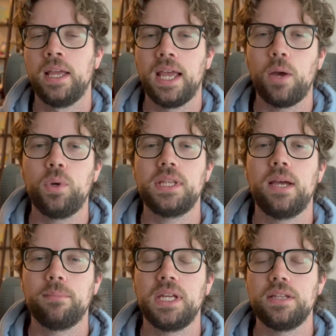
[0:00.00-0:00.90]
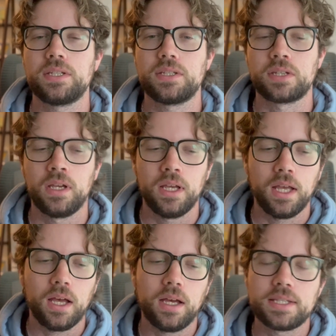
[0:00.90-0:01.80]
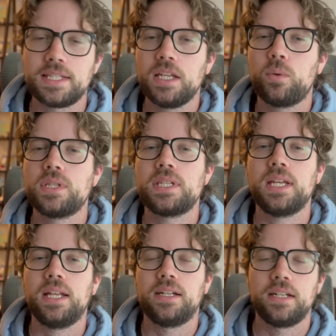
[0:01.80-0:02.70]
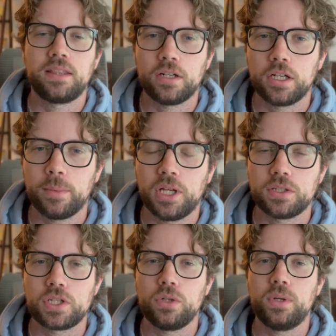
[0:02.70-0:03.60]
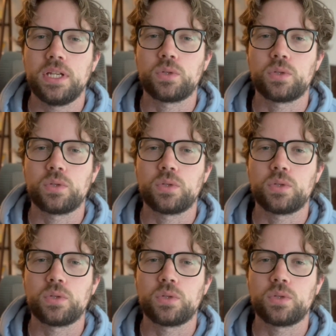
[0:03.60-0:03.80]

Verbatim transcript: And what that means is sequencing in an Ethereum L2 is